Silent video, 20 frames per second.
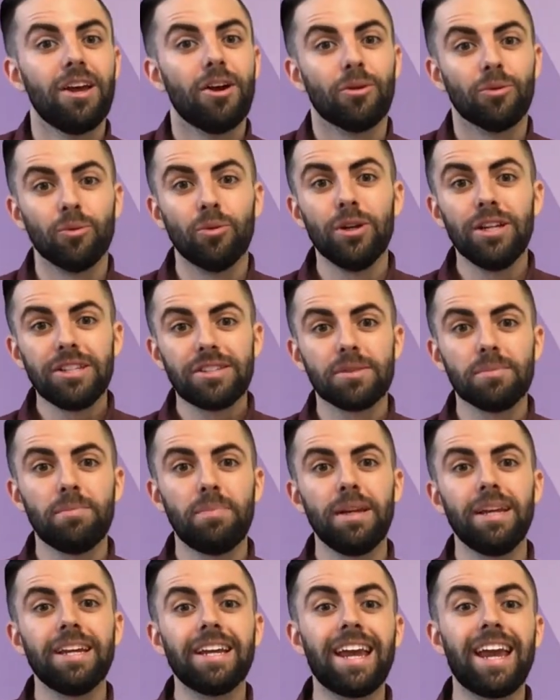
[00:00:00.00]
Reason
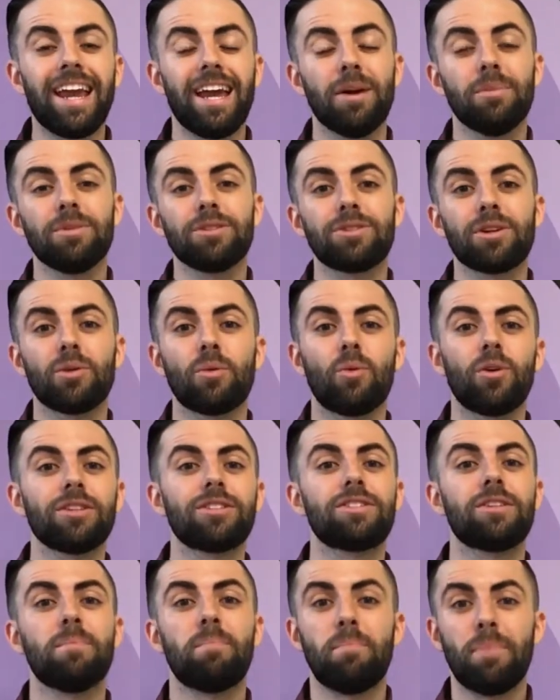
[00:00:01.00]
being, Amazon
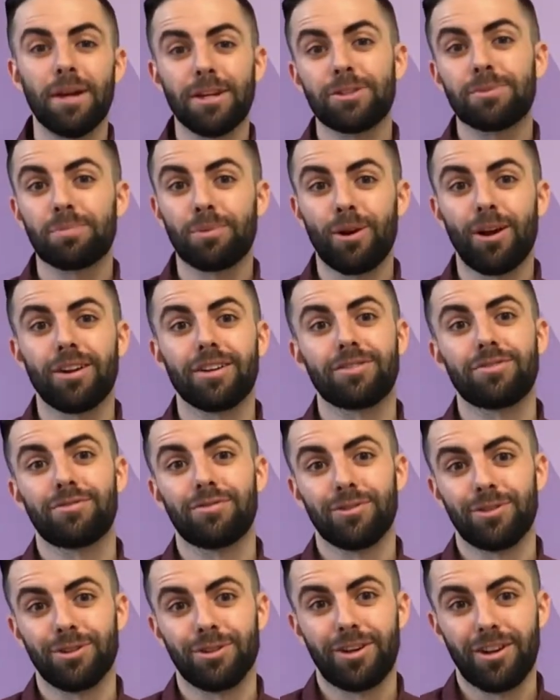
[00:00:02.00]
wants the best products
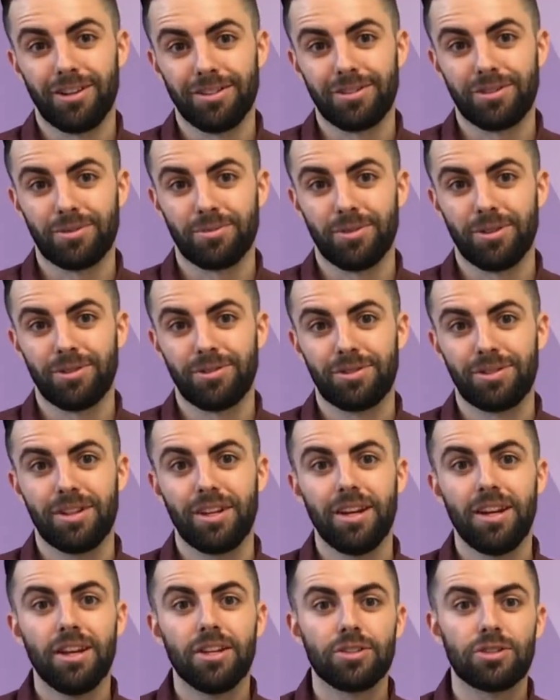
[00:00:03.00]
for their customers.
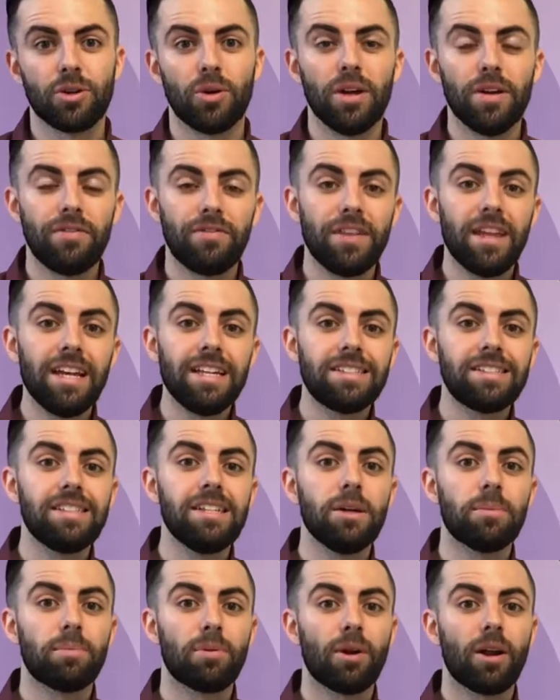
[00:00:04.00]
So if they
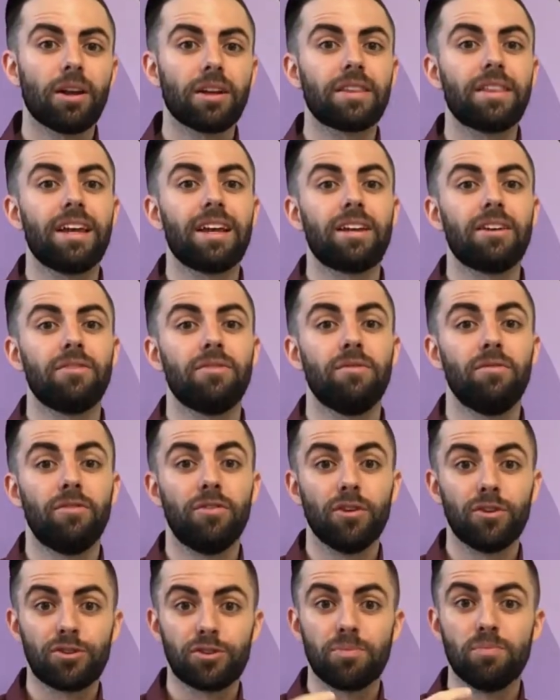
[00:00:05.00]
see a product that
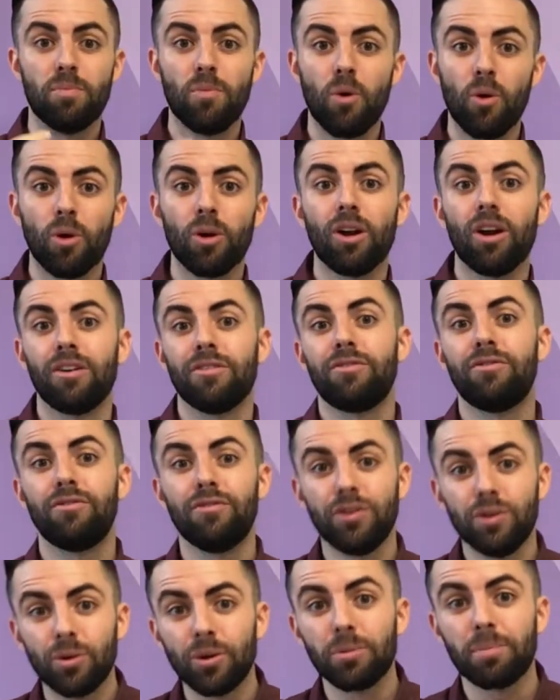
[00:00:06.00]
converts more on
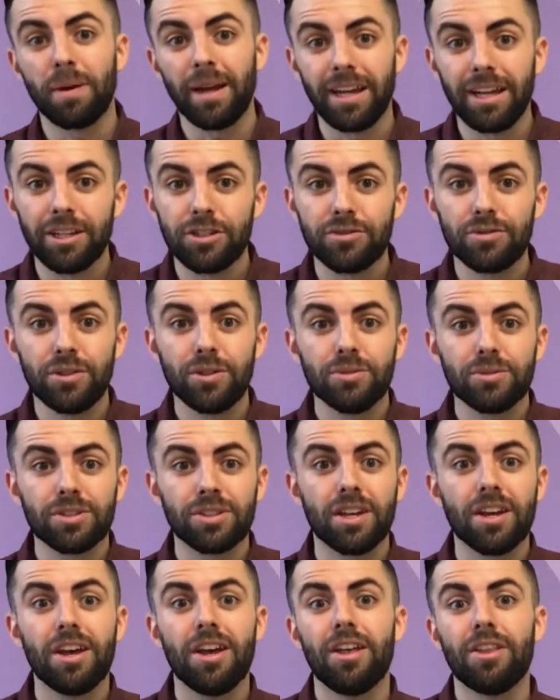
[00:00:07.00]
fewer page views,
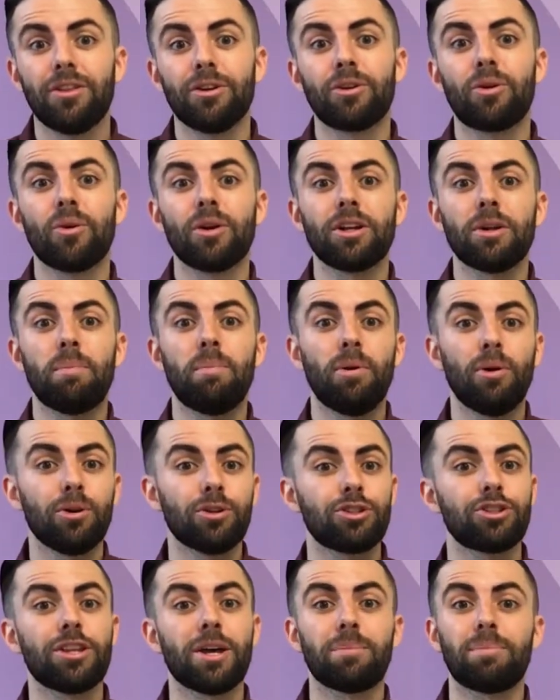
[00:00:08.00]
they're going to
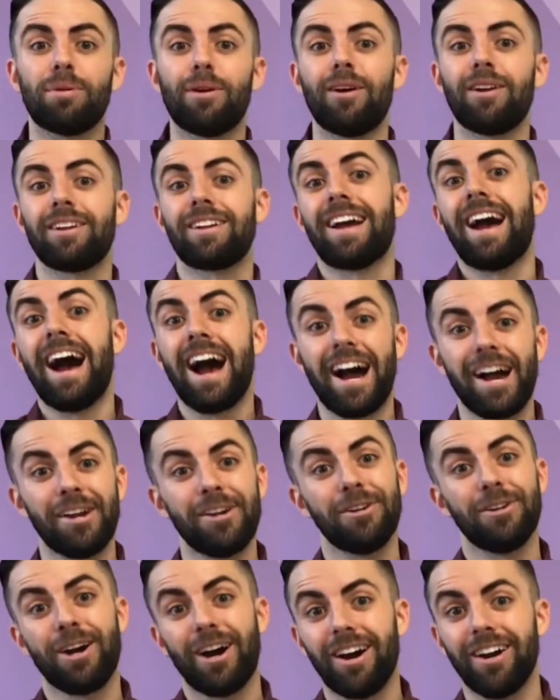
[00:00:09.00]
push that product
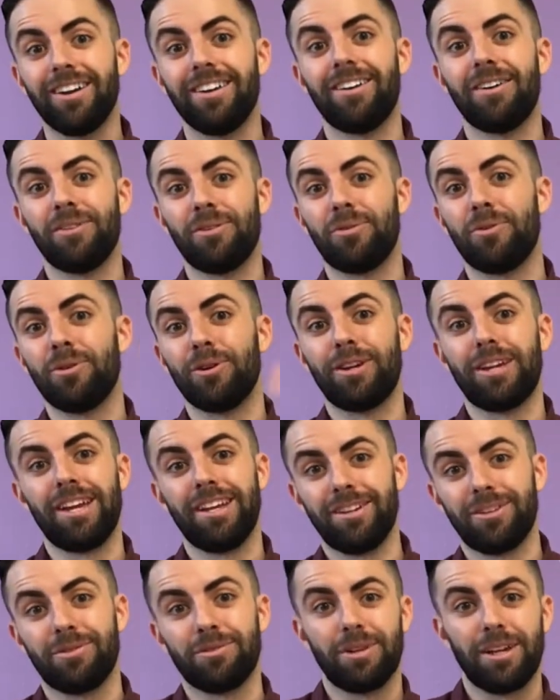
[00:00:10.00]
higher and higher on the
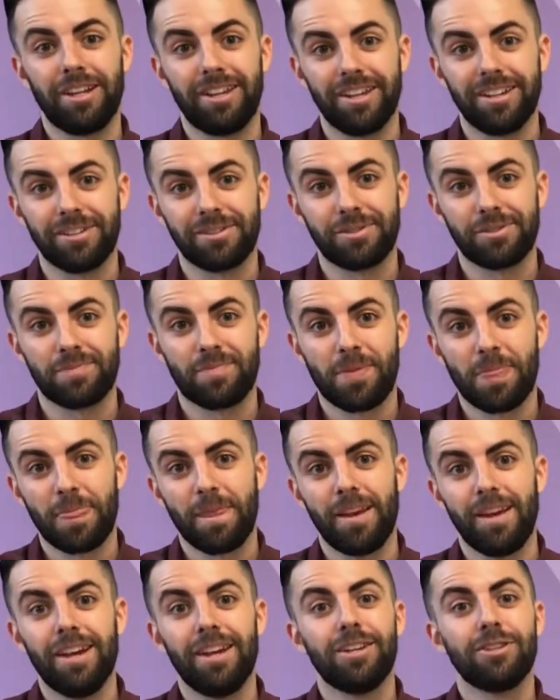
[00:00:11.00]
organic rankings.
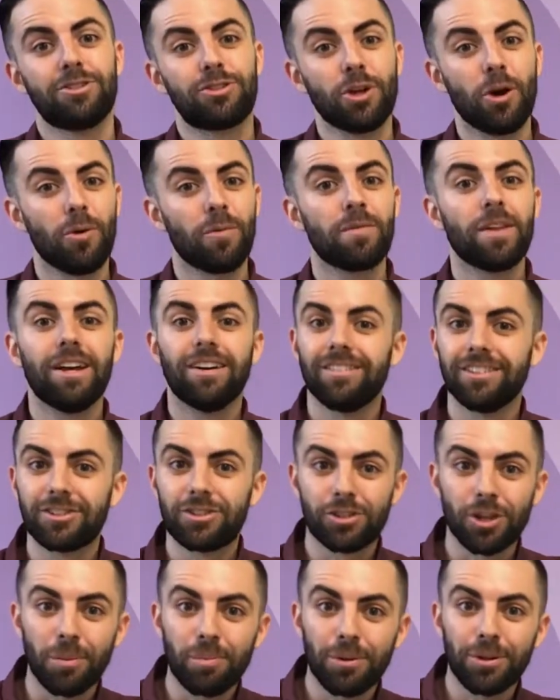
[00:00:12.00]
So let's
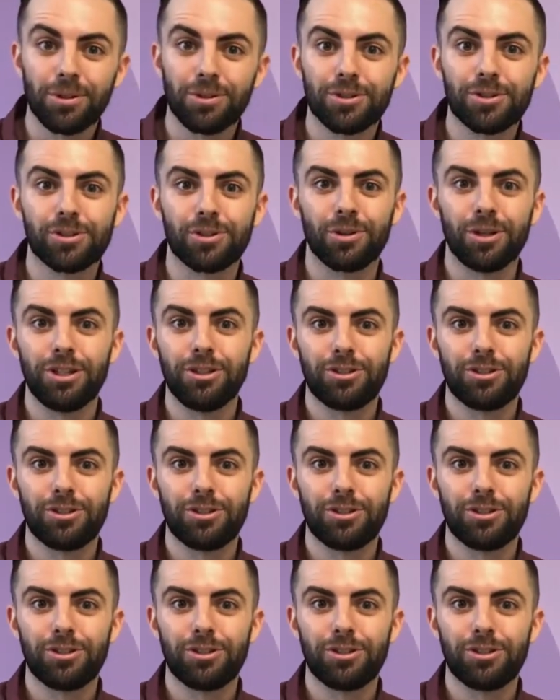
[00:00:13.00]
jump into the screen